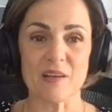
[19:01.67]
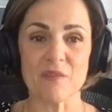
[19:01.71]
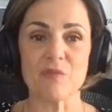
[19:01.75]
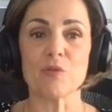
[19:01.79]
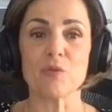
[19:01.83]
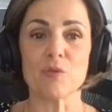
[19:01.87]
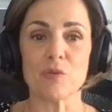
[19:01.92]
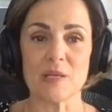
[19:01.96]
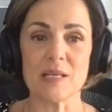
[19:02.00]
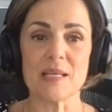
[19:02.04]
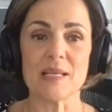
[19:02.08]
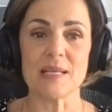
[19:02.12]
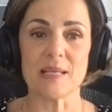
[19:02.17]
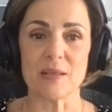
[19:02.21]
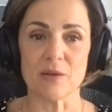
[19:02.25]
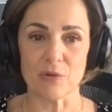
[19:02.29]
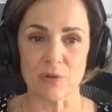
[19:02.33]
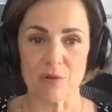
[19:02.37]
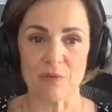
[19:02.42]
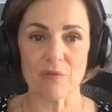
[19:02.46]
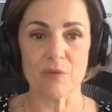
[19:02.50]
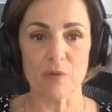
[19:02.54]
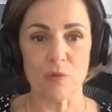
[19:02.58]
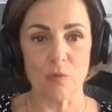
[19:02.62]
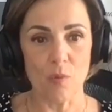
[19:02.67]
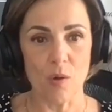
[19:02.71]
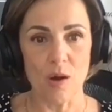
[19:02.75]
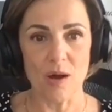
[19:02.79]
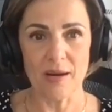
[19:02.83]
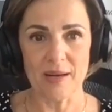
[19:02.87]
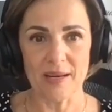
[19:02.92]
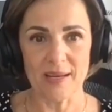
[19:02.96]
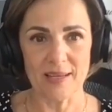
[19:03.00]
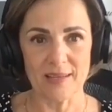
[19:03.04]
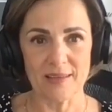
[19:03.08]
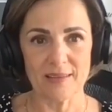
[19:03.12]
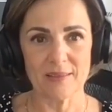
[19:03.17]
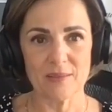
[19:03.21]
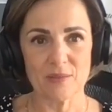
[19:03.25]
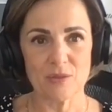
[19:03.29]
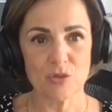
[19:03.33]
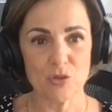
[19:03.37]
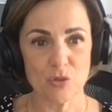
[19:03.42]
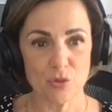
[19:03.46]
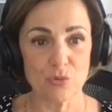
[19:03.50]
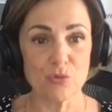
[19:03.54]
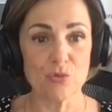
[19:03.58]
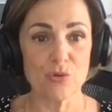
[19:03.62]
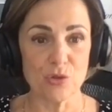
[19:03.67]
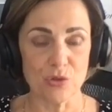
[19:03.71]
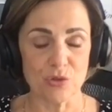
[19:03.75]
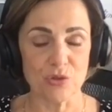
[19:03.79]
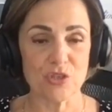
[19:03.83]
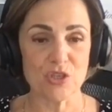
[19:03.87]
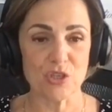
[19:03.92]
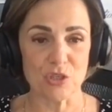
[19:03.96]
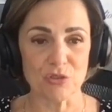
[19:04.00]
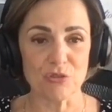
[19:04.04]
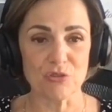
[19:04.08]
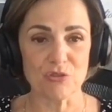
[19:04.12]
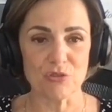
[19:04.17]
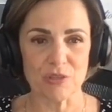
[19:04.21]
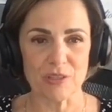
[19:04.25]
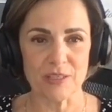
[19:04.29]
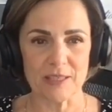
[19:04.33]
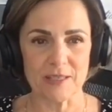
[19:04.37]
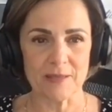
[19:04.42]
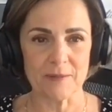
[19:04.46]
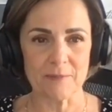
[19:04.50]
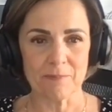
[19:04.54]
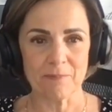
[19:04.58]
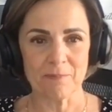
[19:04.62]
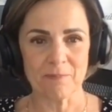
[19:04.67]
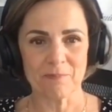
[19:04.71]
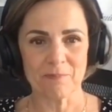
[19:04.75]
if you need it or if you want it to your children.